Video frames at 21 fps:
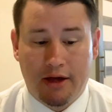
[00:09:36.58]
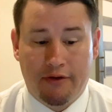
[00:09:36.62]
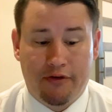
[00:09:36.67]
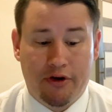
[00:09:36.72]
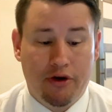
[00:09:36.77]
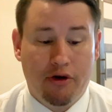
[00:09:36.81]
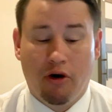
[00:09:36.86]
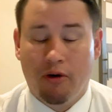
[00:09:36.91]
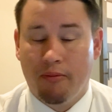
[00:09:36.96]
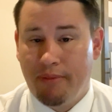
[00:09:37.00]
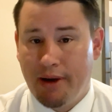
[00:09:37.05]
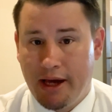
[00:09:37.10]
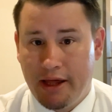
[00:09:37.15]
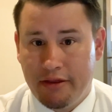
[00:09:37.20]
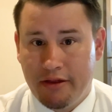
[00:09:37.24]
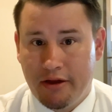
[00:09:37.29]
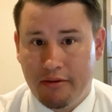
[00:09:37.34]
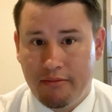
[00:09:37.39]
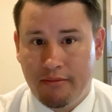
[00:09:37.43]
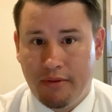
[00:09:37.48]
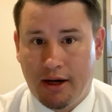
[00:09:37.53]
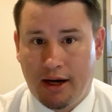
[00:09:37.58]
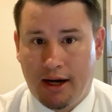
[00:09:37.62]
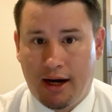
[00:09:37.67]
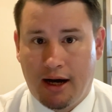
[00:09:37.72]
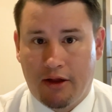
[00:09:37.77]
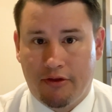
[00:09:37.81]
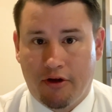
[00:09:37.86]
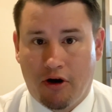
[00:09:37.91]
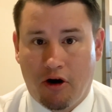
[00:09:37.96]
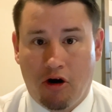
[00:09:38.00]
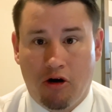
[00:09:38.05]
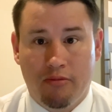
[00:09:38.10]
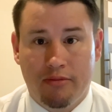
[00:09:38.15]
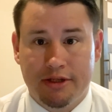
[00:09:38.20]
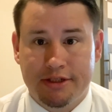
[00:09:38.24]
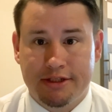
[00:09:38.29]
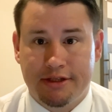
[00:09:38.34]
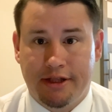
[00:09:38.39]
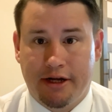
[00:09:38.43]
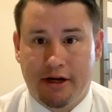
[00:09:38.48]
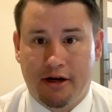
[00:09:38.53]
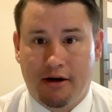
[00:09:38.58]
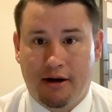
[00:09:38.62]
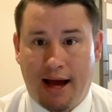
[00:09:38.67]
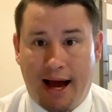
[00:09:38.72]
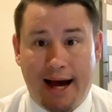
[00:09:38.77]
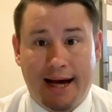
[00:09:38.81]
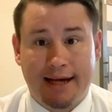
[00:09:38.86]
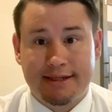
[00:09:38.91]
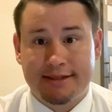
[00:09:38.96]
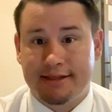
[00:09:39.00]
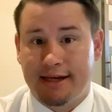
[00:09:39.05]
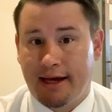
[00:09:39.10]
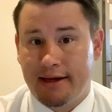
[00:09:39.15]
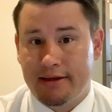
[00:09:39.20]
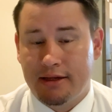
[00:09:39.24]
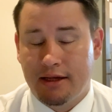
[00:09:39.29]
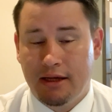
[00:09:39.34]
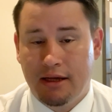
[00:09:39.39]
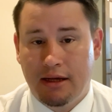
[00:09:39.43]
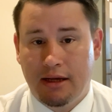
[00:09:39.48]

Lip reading: If you don't pay them, the home is their asset